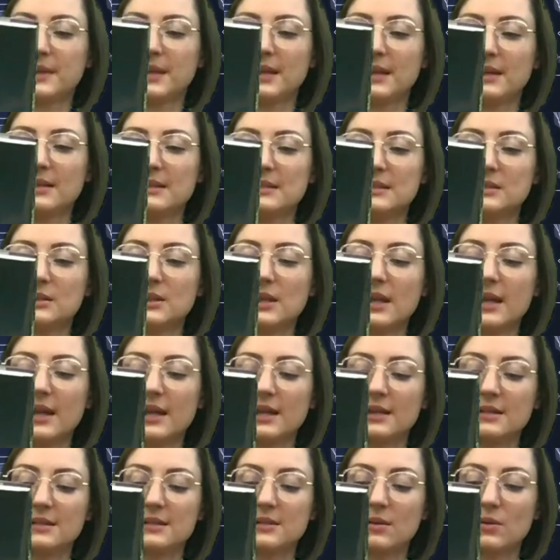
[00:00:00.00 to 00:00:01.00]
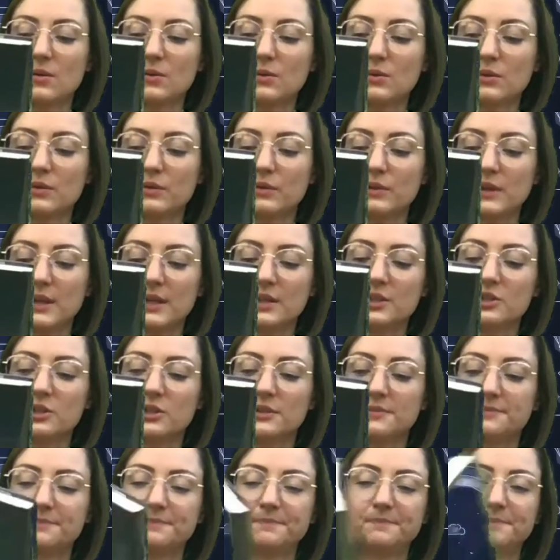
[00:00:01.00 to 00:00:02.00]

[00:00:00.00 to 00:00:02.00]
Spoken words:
he's looking at his own reflection.